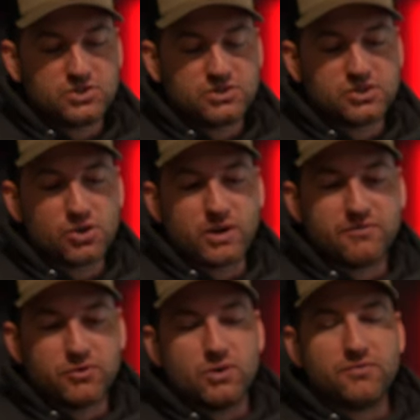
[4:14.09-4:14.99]
So
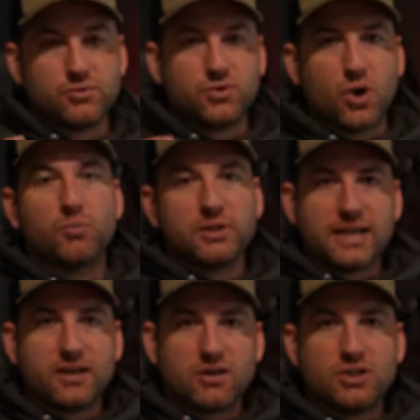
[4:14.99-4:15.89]
if you don't
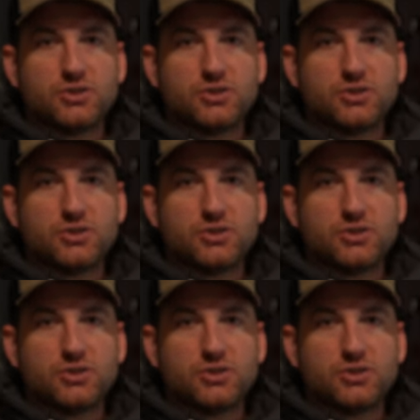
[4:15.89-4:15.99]
plan on